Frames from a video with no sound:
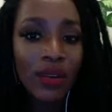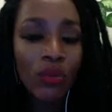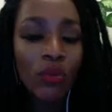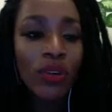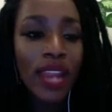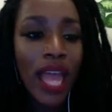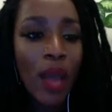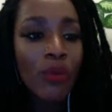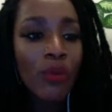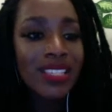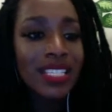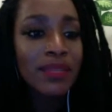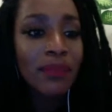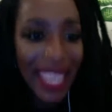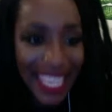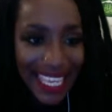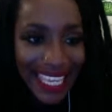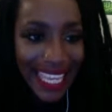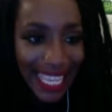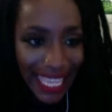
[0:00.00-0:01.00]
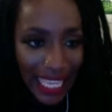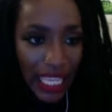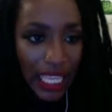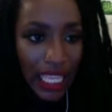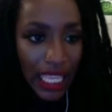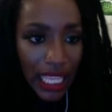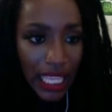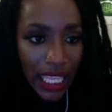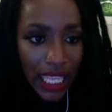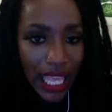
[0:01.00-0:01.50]
what I was
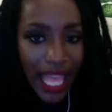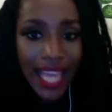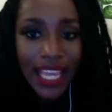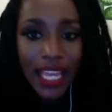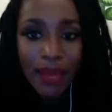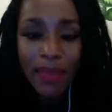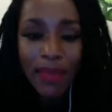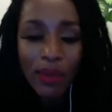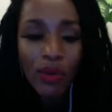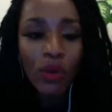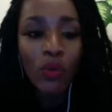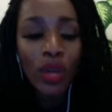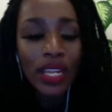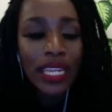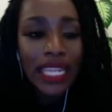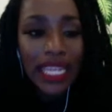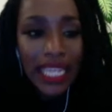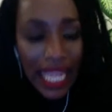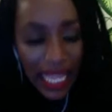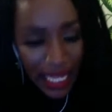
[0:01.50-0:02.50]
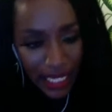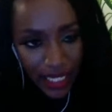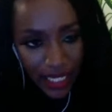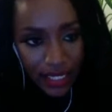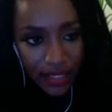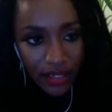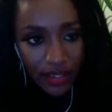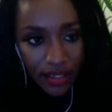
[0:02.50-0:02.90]
making, I could make with one client.